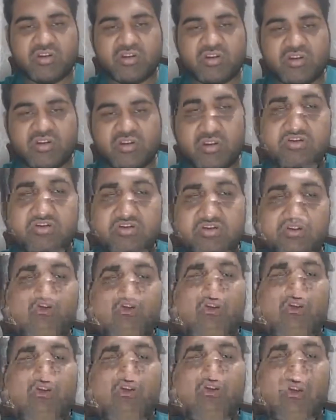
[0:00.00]
That's
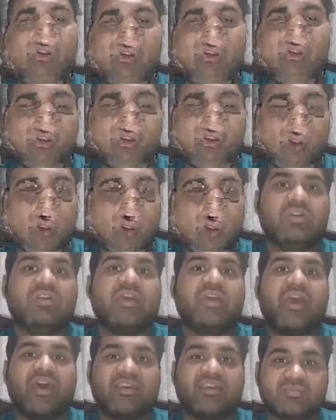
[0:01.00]
what it's
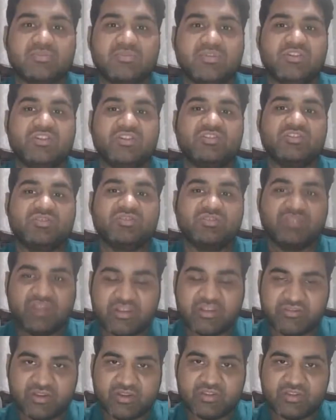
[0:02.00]
called aspiration
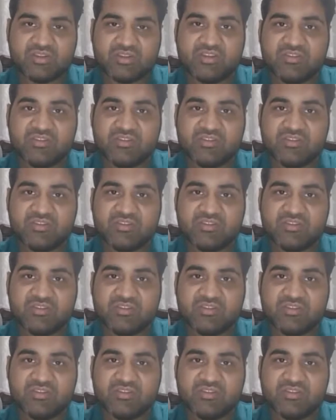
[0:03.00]
reference.